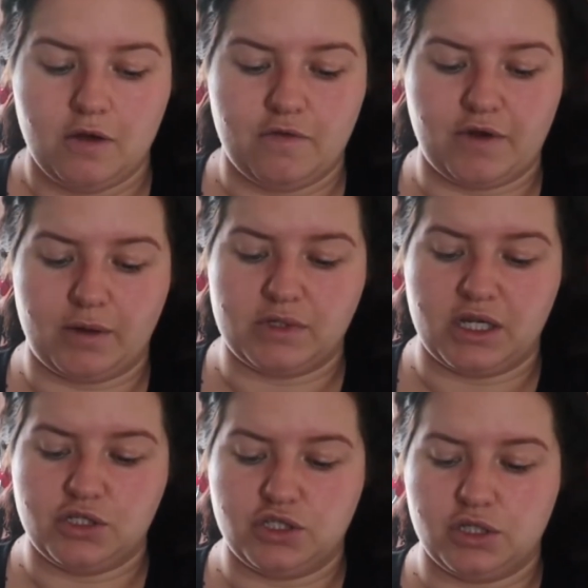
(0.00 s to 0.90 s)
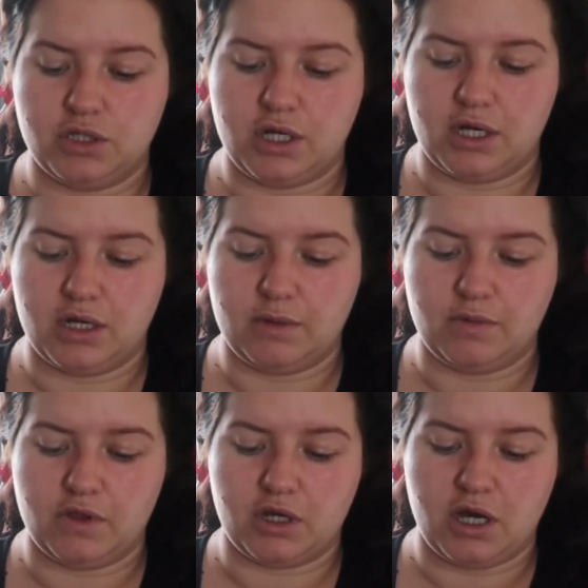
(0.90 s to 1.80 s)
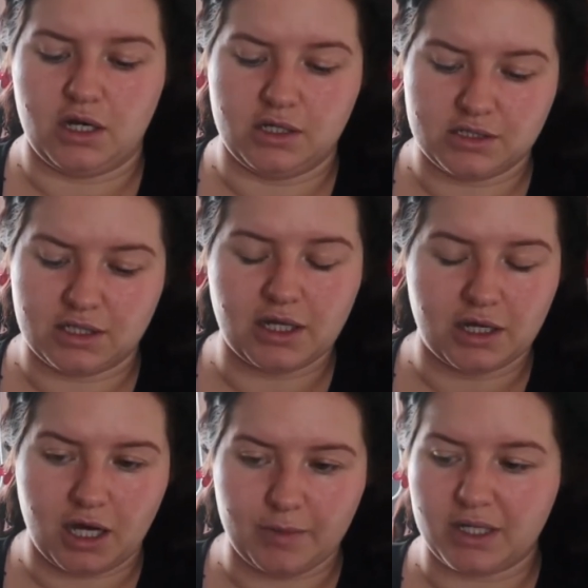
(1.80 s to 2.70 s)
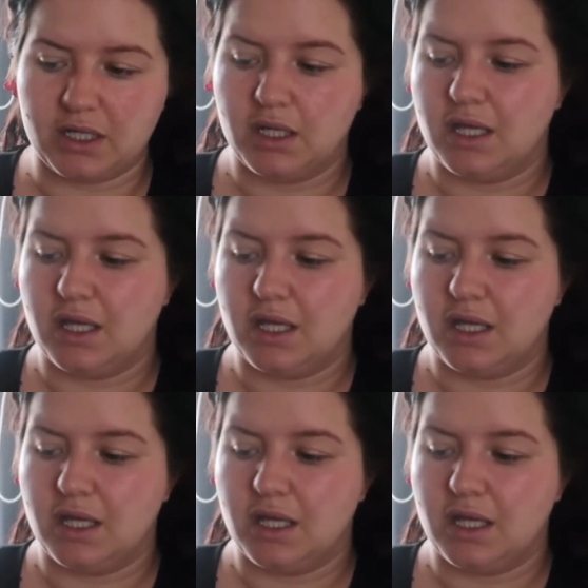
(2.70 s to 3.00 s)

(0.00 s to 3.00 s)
Foundation, and the colours that they come in.